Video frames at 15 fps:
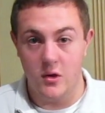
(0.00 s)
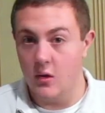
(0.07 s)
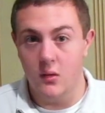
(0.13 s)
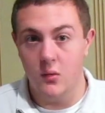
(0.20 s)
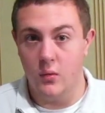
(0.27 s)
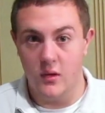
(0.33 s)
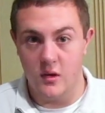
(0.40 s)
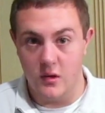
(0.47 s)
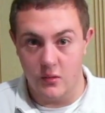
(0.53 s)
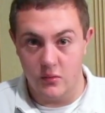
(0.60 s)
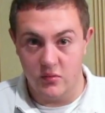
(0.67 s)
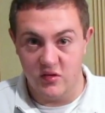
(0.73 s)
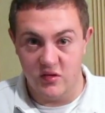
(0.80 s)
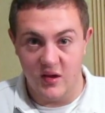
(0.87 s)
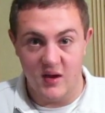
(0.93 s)
No one
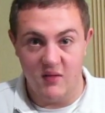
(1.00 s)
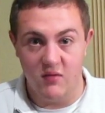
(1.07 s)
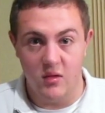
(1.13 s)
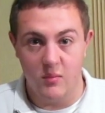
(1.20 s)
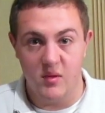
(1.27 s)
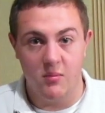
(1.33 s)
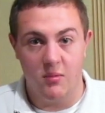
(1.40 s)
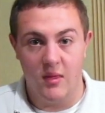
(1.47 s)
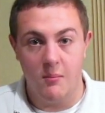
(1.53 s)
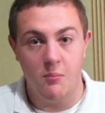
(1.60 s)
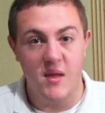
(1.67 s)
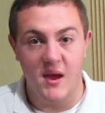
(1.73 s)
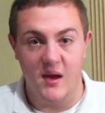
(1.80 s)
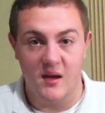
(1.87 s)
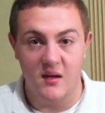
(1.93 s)
knows, not even the people that
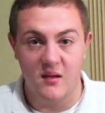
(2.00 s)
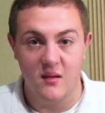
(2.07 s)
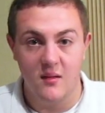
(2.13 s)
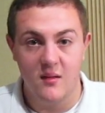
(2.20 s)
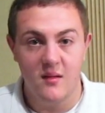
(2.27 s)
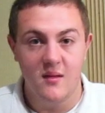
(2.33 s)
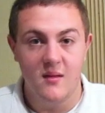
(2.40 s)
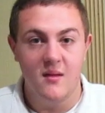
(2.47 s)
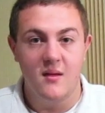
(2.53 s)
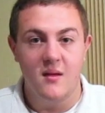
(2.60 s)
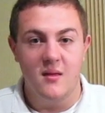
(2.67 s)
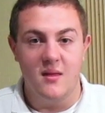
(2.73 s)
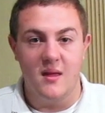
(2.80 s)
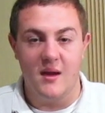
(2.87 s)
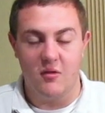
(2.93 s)
made it,
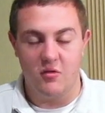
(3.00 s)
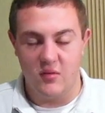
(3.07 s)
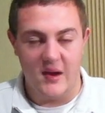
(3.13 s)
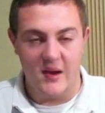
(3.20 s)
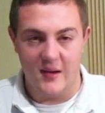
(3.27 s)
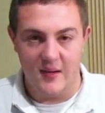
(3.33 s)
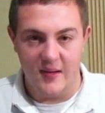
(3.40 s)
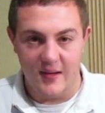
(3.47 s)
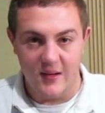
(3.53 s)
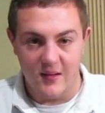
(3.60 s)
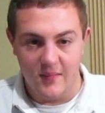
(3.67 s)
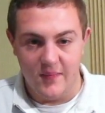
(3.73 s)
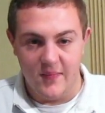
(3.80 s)
that created it.